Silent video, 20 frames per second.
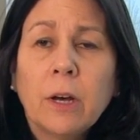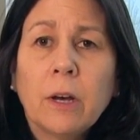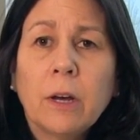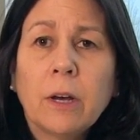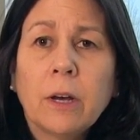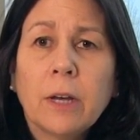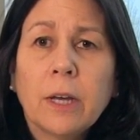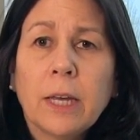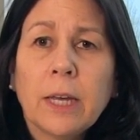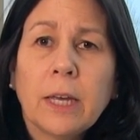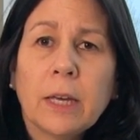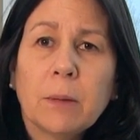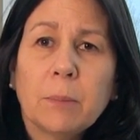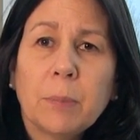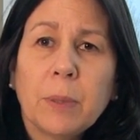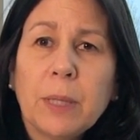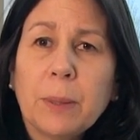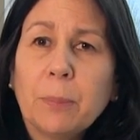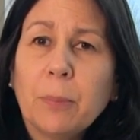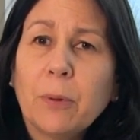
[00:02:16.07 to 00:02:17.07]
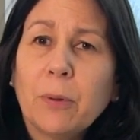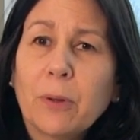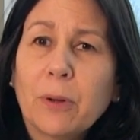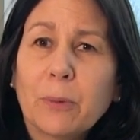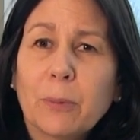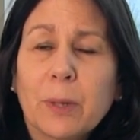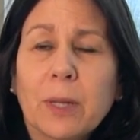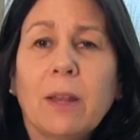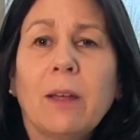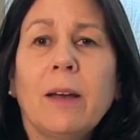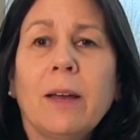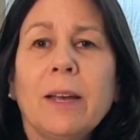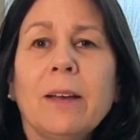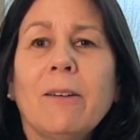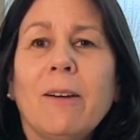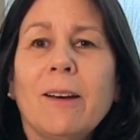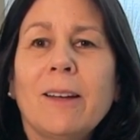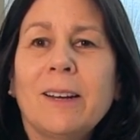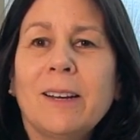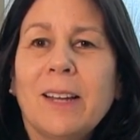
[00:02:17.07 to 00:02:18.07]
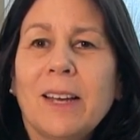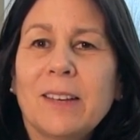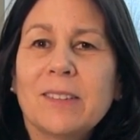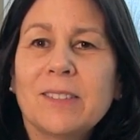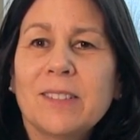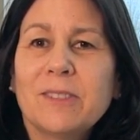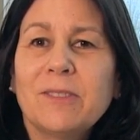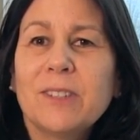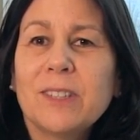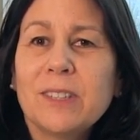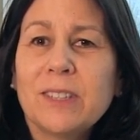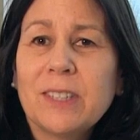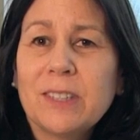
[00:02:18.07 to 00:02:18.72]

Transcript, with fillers: uh, and people are relying on it as if it